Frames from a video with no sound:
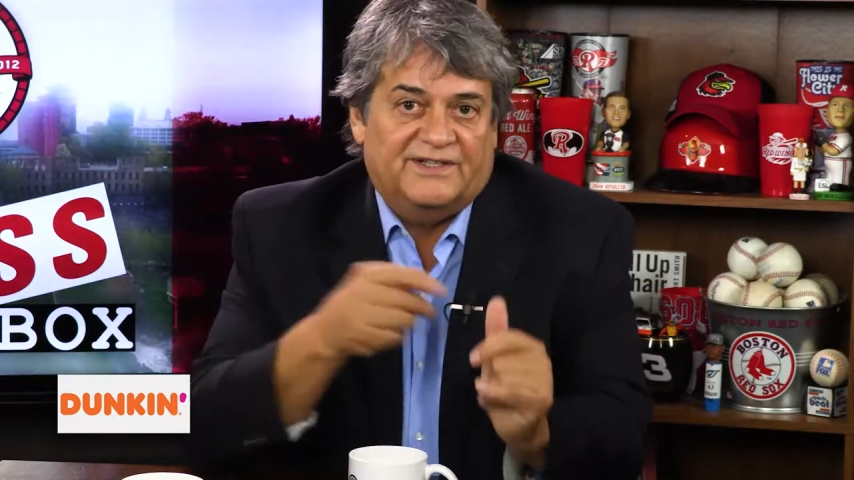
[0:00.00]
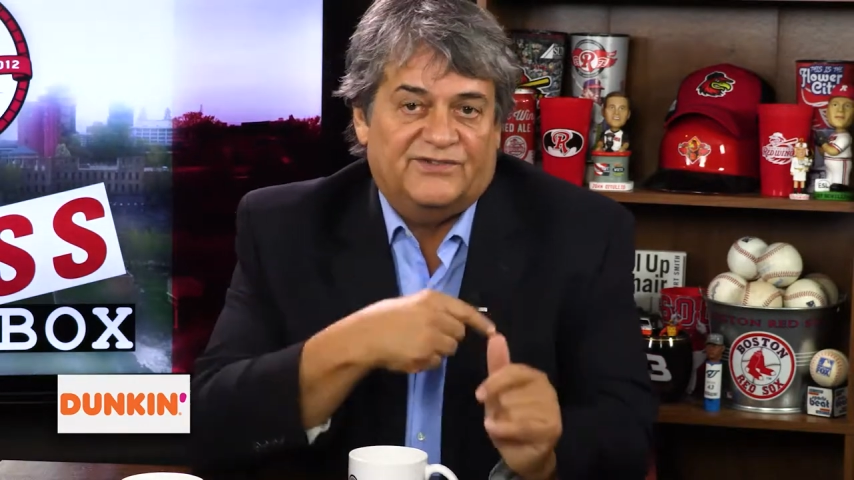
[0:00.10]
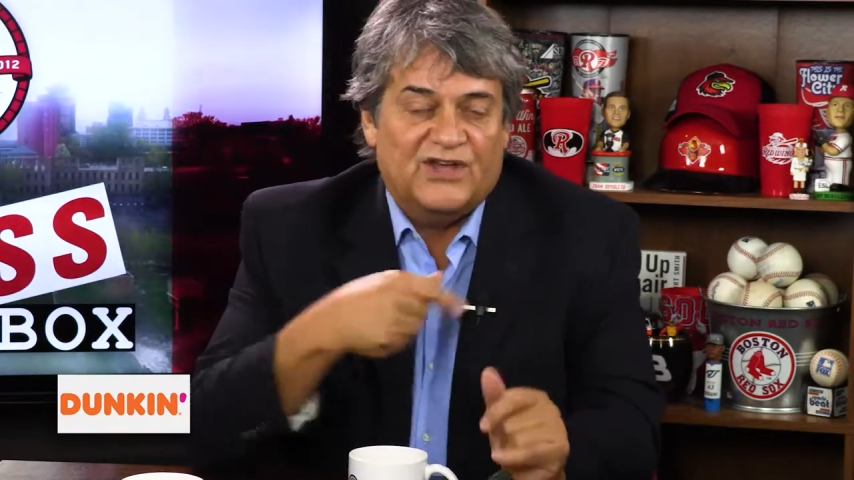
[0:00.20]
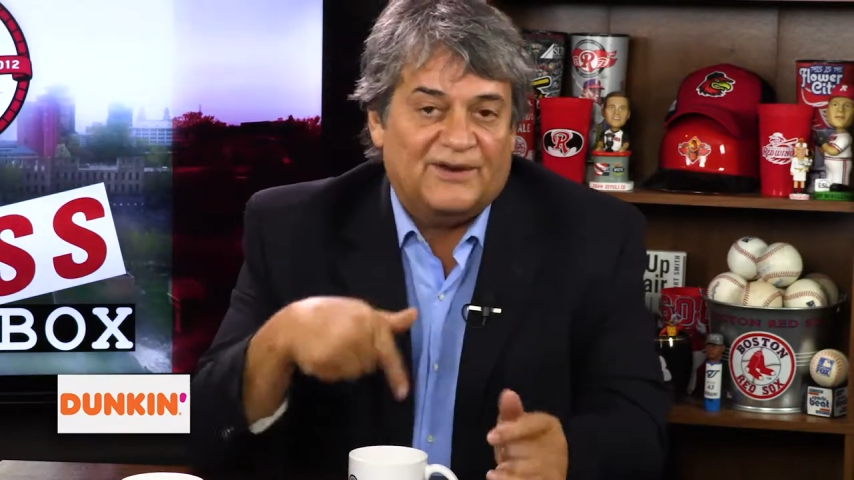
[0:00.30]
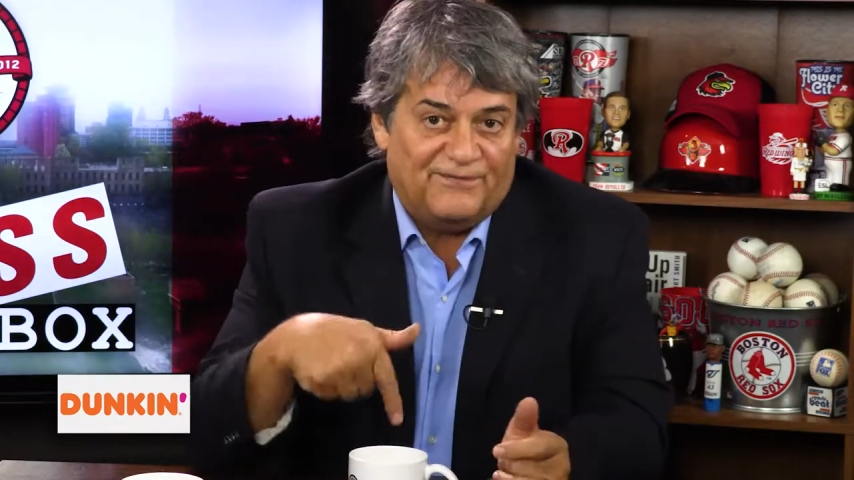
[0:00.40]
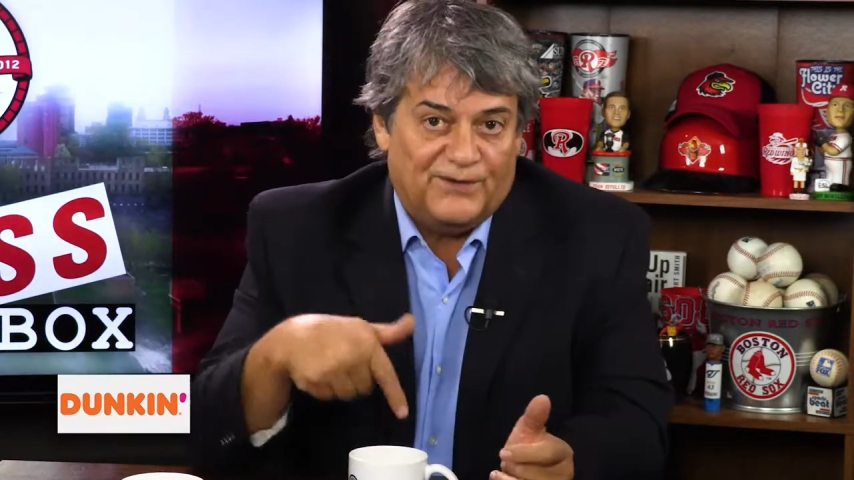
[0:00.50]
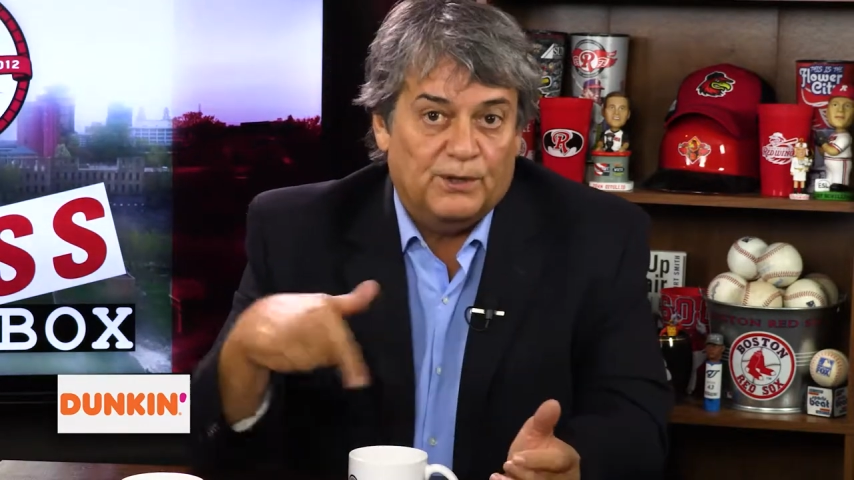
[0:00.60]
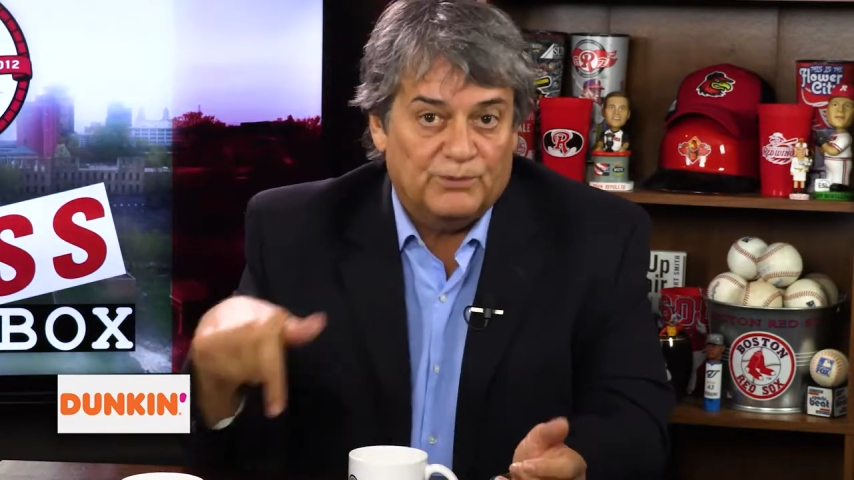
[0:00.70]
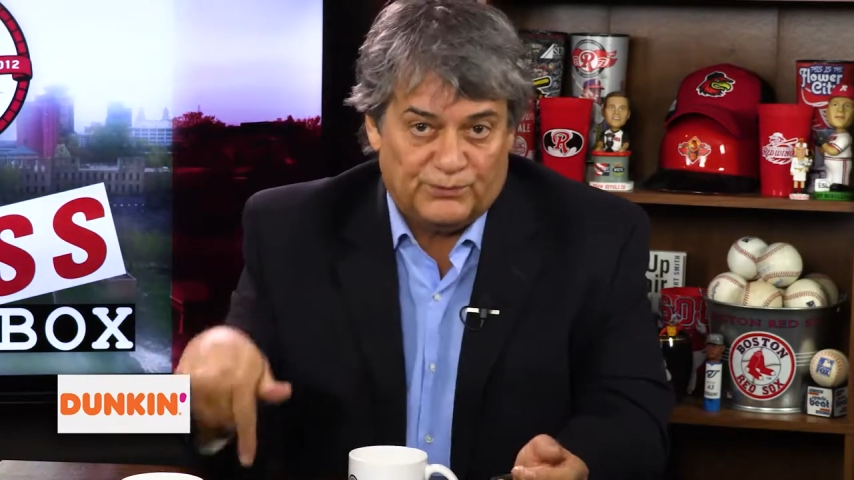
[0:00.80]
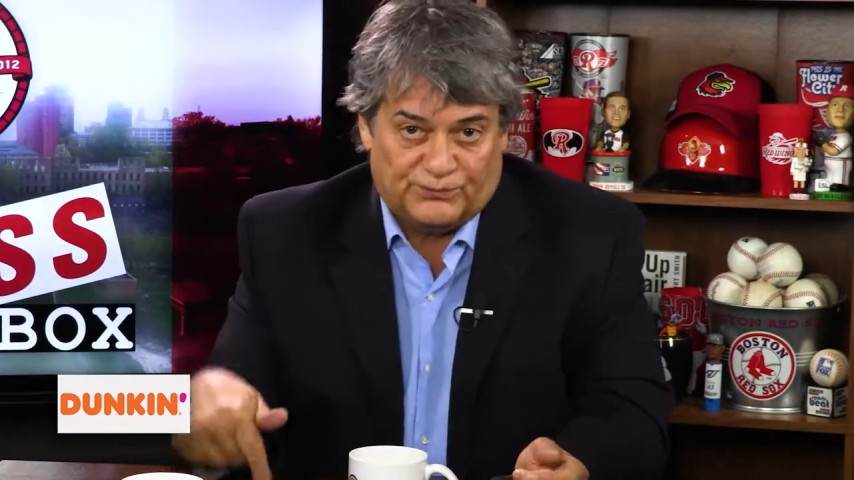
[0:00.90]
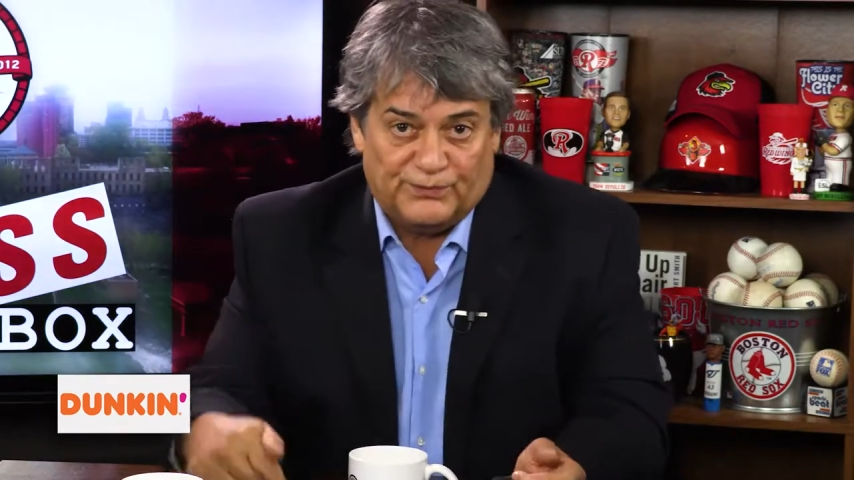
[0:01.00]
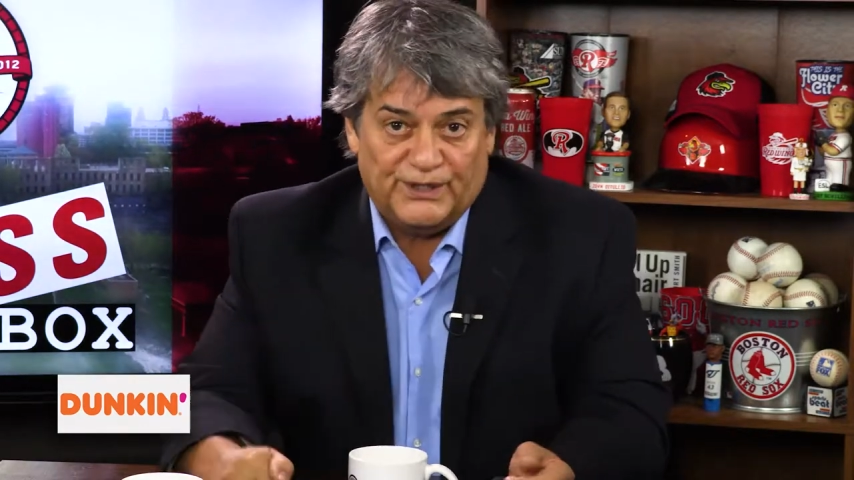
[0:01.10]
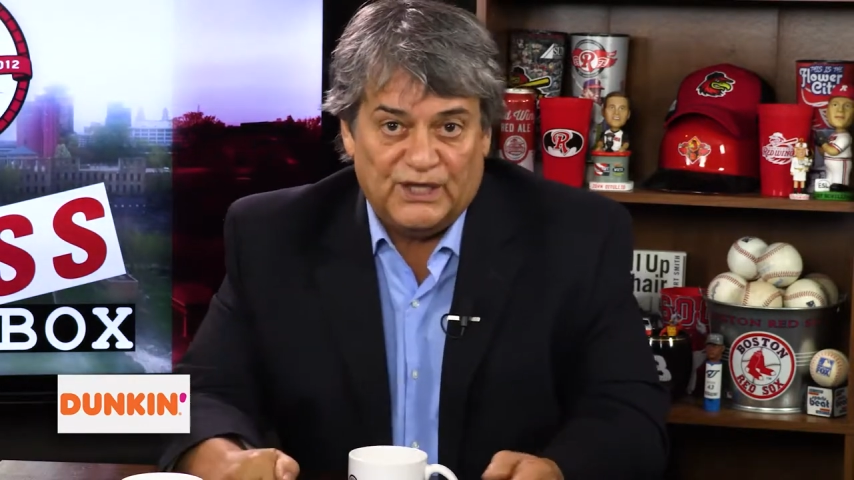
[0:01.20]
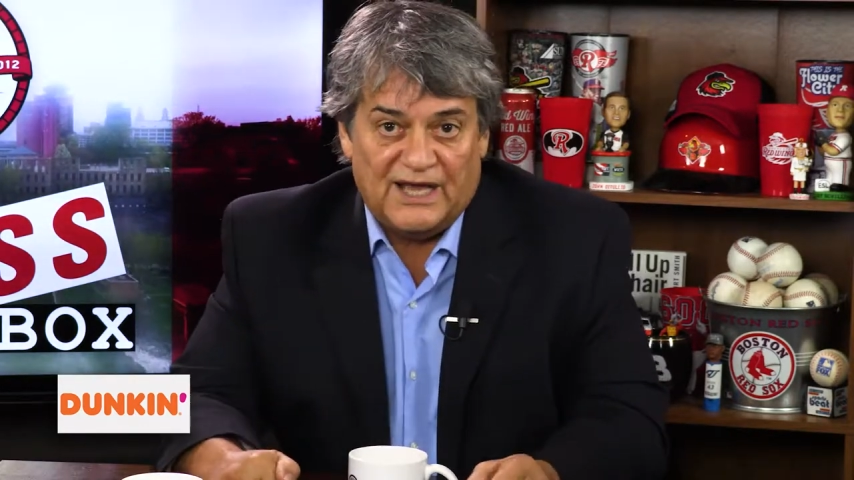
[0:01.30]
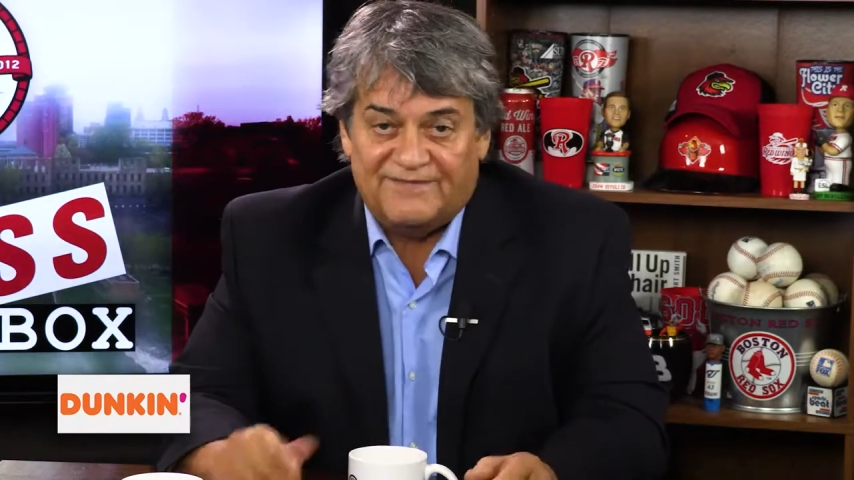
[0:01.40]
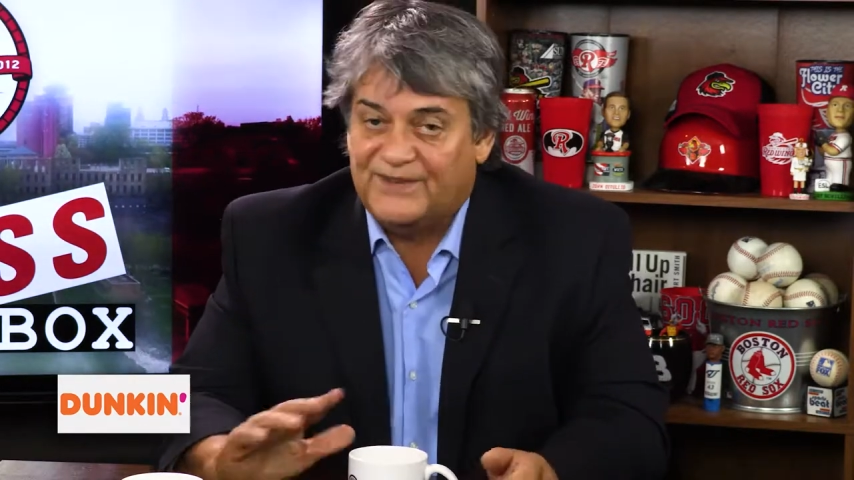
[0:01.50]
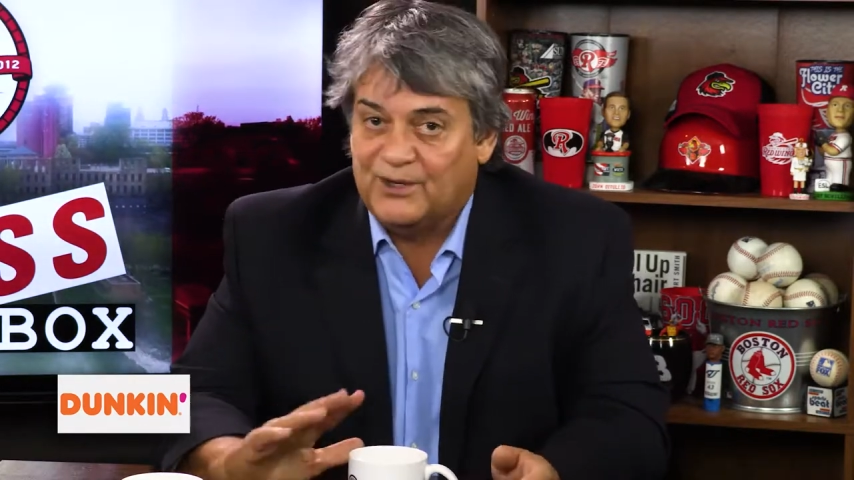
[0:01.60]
It's not a film, it was real life,